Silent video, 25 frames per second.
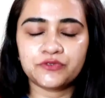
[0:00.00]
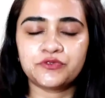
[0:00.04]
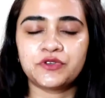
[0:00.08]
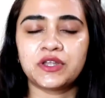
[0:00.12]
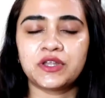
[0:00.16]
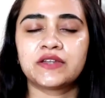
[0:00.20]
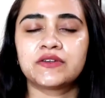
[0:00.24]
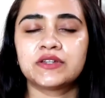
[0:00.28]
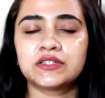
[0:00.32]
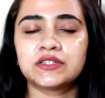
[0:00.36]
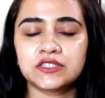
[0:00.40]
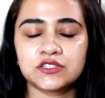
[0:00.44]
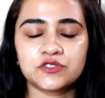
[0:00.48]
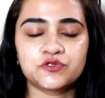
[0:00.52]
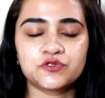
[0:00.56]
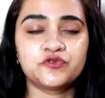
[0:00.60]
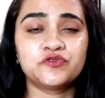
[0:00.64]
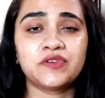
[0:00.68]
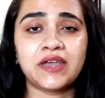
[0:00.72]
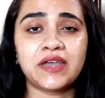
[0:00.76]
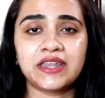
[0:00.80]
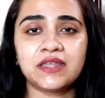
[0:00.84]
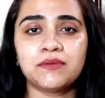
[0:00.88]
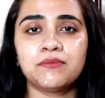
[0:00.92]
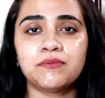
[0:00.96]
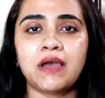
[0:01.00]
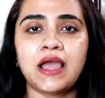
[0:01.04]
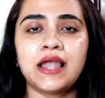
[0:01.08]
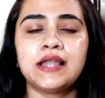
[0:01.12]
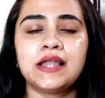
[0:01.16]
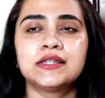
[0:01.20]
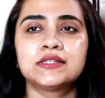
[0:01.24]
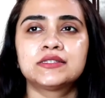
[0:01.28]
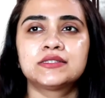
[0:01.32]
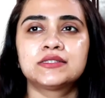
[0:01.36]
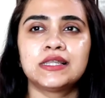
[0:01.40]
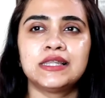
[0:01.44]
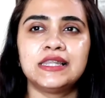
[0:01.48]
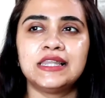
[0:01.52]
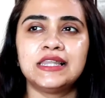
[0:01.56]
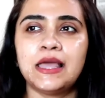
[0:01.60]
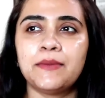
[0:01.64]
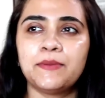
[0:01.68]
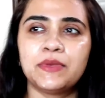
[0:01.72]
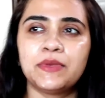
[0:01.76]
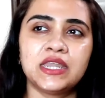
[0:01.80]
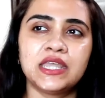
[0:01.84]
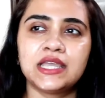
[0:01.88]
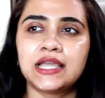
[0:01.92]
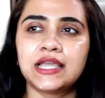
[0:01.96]
The fragrance is very mild. It's a
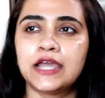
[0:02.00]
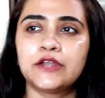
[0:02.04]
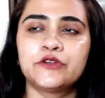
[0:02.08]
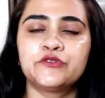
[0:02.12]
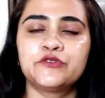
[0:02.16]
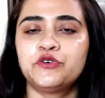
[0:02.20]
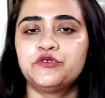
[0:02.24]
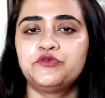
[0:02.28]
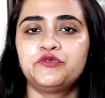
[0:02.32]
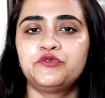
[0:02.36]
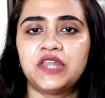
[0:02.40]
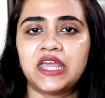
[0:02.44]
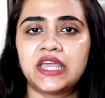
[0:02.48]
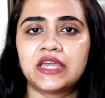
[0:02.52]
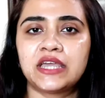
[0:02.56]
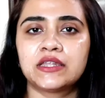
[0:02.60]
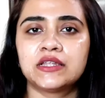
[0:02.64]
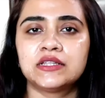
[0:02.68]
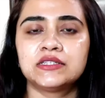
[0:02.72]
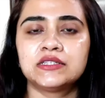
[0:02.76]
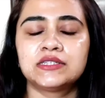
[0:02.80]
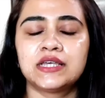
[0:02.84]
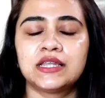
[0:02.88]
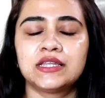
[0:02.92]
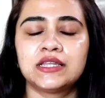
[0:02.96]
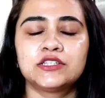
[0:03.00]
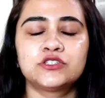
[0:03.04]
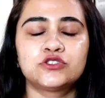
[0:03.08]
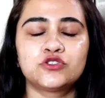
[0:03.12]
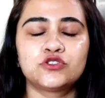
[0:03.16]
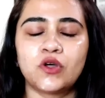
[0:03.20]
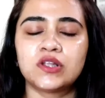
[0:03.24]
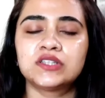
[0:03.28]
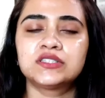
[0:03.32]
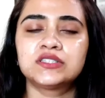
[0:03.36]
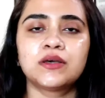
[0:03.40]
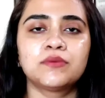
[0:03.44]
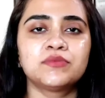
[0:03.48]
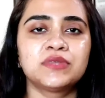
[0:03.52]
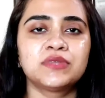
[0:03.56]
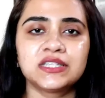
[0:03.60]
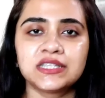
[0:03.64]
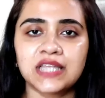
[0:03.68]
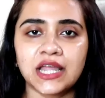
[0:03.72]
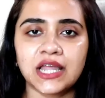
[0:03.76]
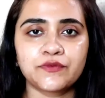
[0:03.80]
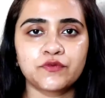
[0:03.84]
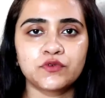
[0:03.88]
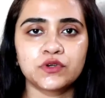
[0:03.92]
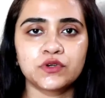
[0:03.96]
lemony kind of a fragrance, and it's not
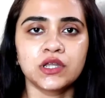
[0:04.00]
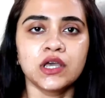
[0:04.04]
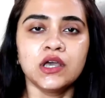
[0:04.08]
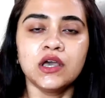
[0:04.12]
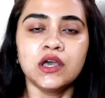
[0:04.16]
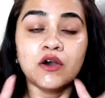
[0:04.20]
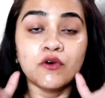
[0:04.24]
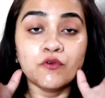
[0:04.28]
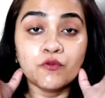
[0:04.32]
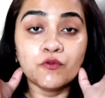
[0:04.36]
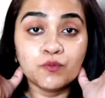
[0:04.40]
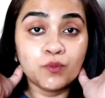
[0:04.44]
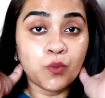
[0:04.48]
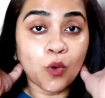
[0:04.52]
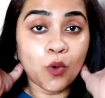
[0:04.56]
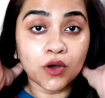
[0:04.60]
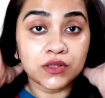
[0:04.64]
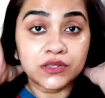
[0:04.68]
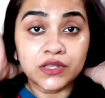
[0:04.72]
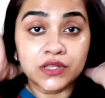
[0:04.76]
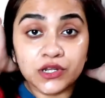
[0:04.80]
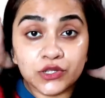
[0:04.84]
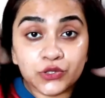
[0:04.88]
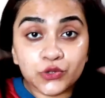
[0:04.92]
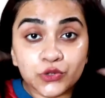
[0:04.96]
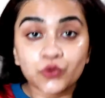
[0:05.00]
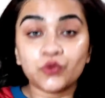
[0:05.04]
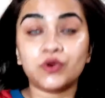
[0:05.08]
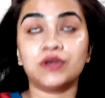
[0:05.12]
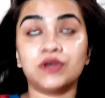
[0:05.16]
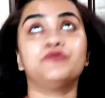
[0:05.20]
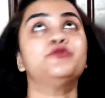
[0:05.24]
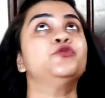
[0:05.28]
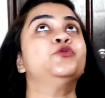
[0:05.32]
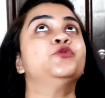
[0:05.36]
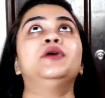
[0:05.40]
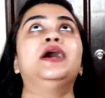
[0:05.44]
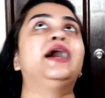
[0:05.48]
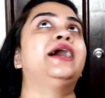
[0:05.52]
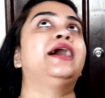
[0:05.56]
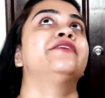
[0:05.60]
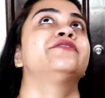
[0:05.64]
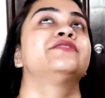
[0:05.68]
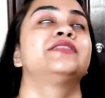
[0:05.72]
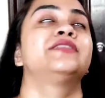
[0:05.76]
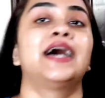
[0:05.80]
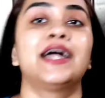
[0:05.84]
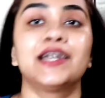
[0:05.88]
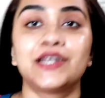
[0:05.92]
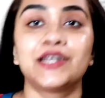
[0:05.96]
something that would bother you if you
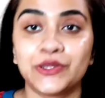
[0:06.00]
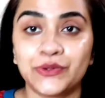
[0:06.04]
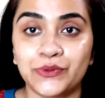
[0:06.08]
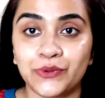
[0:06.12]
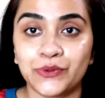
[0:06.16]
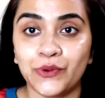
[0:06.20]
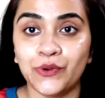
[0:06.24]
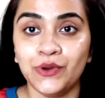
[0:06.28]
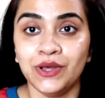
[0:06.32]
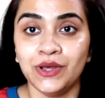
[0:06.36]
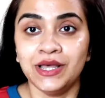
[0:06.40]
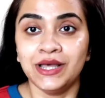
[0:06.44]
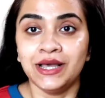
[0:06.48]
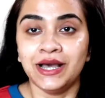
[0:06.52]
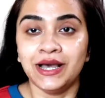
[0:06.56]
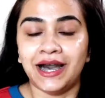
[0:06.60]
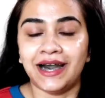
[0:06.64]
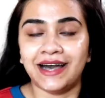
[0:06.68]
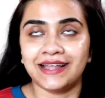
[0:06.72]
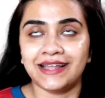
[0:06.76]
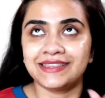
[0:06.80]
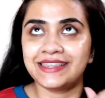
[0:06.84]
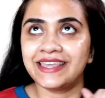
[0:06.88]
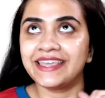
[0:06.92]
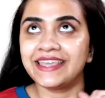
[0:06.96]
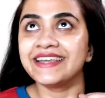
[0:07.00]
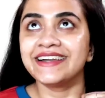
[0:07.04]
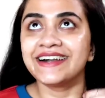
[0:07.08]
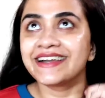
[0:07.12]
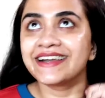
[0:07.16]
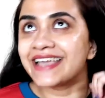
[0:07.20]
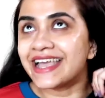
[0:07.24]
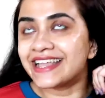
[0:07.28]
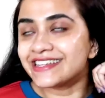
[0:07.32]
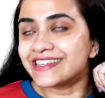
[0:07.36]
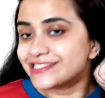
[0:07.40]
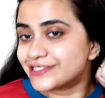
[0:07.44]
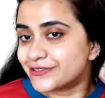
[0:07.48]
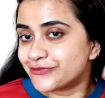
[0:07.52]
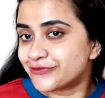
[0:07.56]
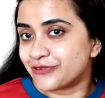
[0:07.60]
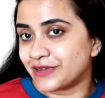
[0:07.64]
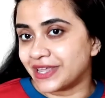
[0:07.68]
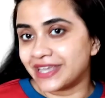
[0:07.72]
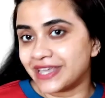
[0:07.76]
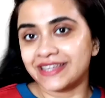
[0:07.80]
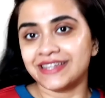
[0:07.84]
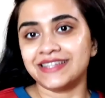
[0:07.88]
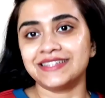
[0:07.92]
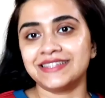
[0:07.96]
have that, you know, uh, thing against
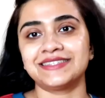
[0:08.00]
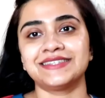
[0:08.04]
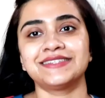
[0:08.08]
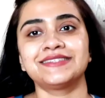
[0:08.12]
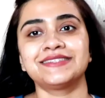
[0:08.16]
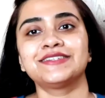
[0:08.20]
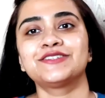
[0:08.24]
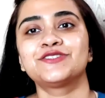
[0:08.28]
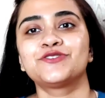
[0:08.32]
fragrances.